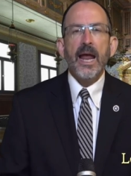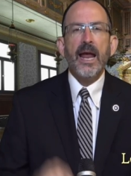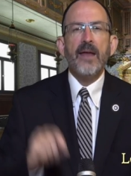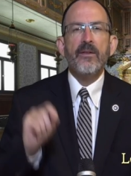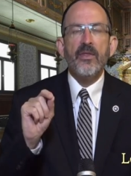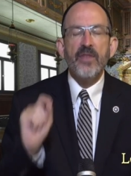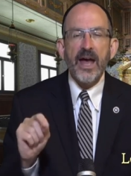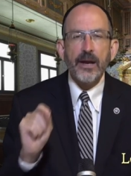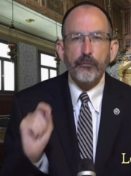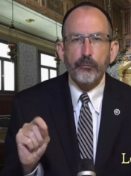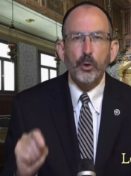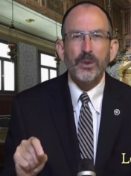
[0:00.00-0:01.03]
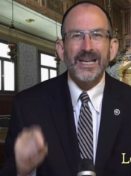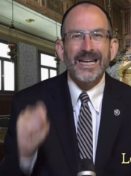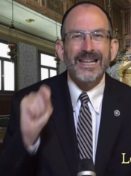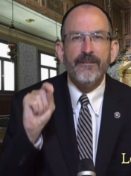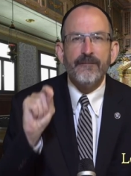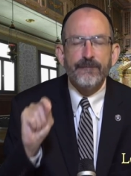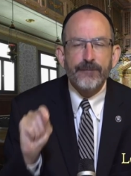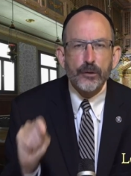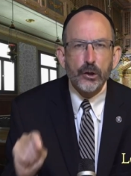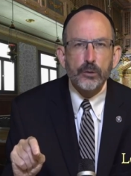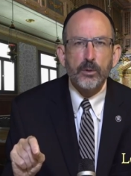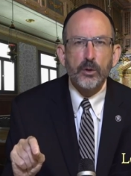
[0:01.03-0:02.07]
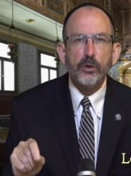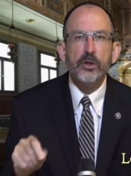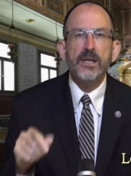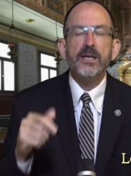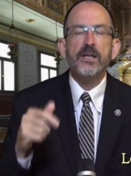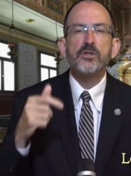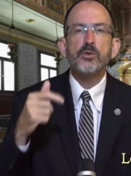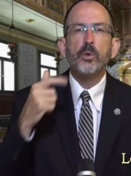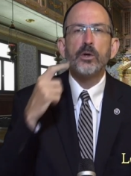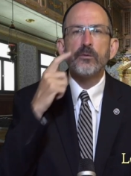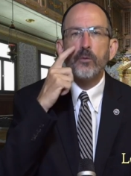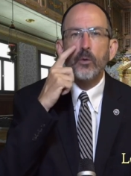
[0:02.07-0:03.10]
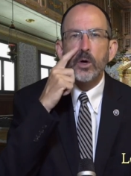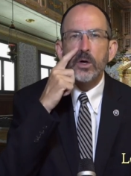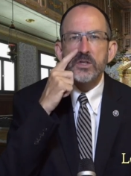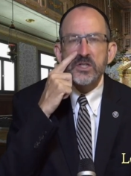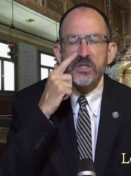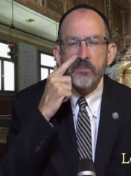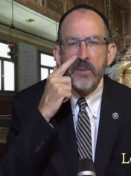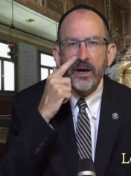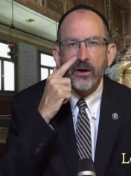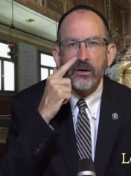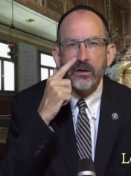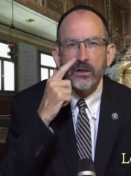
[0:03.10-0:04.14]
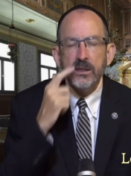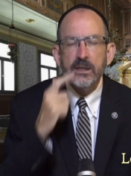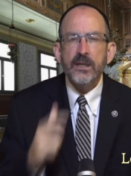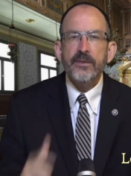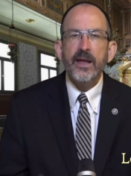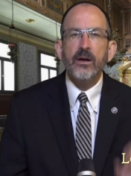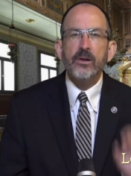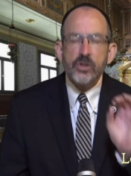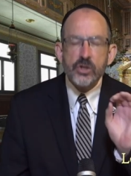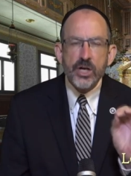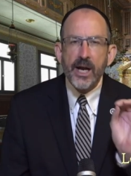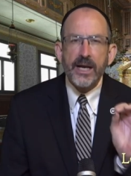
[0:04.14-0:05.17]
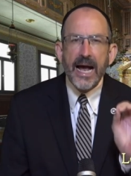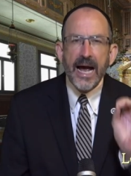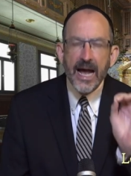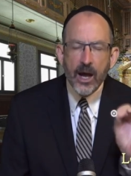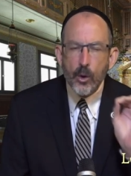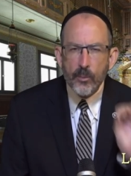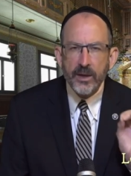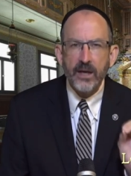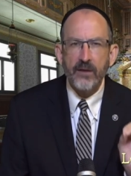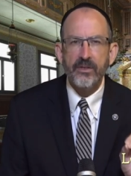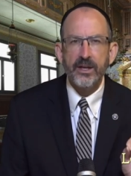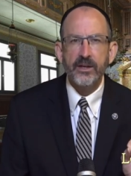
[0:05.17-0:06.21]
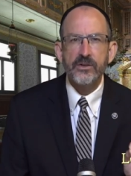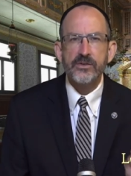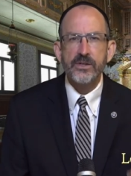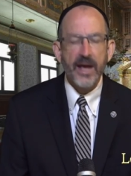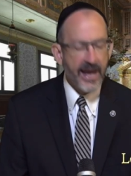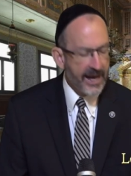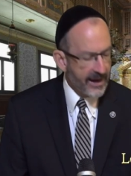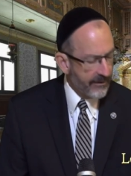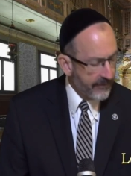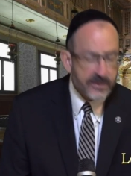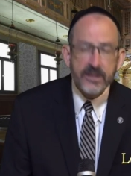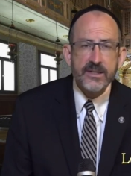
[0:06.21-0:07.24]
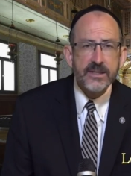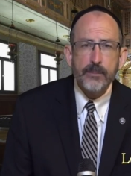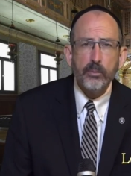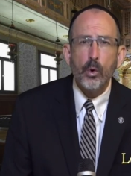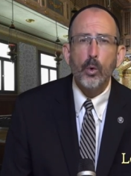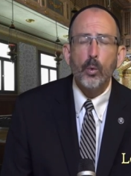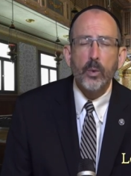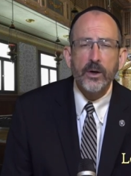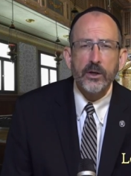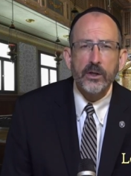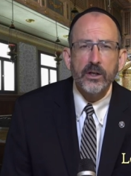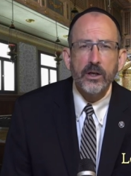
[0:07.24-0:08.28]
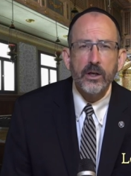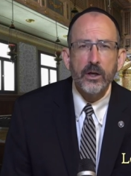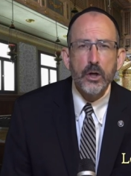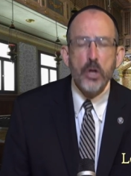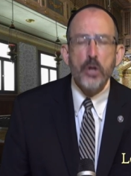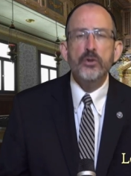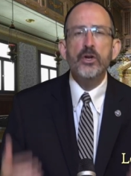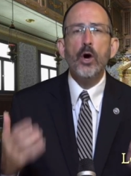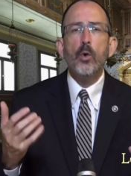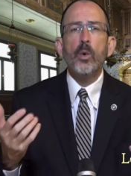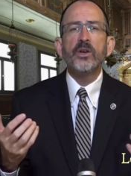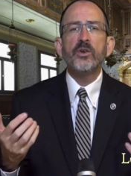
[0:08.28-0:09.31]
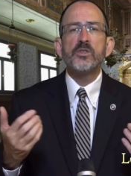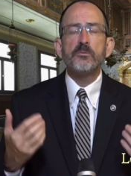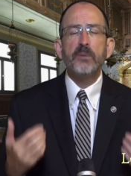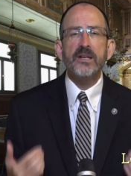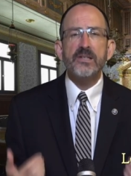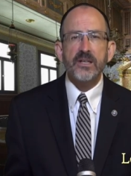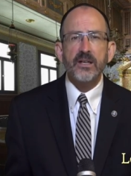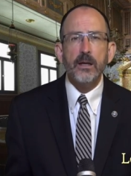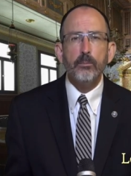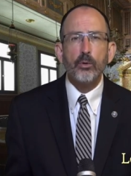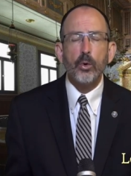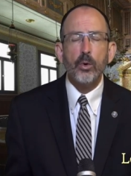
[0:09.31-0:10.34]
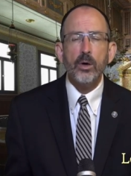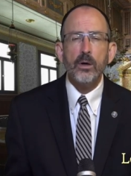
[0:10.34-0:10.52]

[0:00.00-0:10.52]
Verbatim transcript: And that root in the verbal is a word for smell. Now, check how many of these have, it's a simple word. No one who speaks Hebrew